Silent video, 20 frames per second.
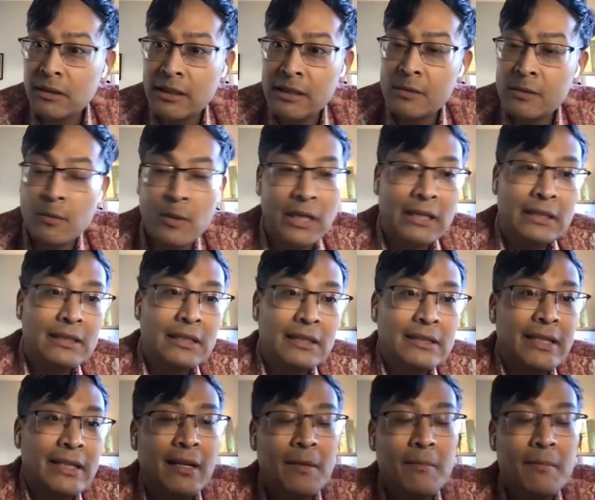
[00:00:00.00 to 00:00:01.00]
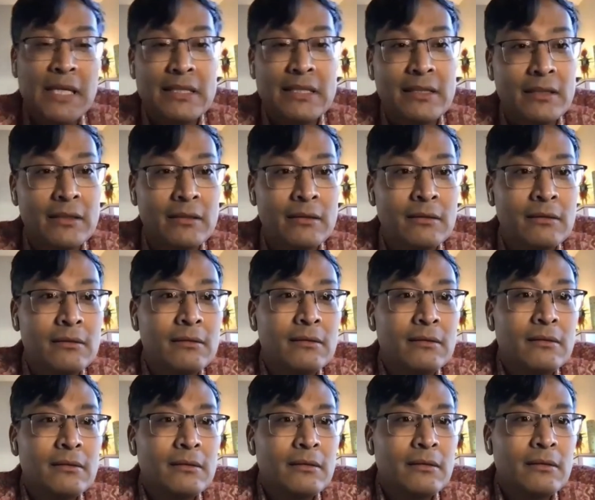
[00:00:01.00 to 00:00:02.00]
is willing to take a meeting
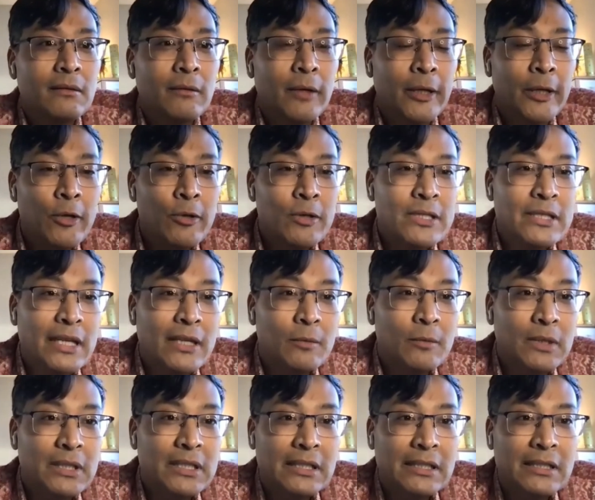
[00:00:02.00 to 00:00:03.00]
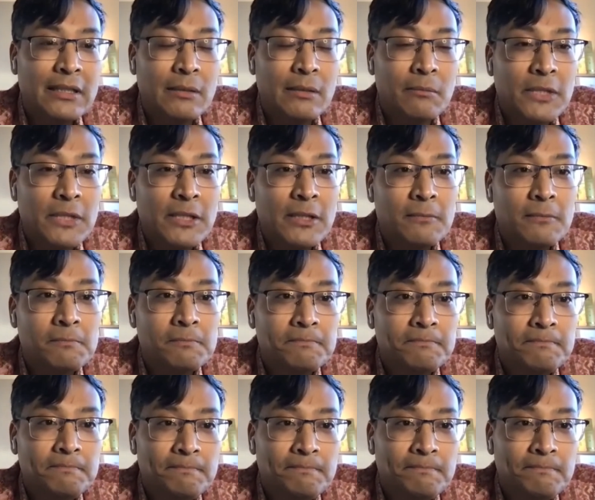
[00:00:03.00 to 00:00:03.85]
with Hughes Network Systems?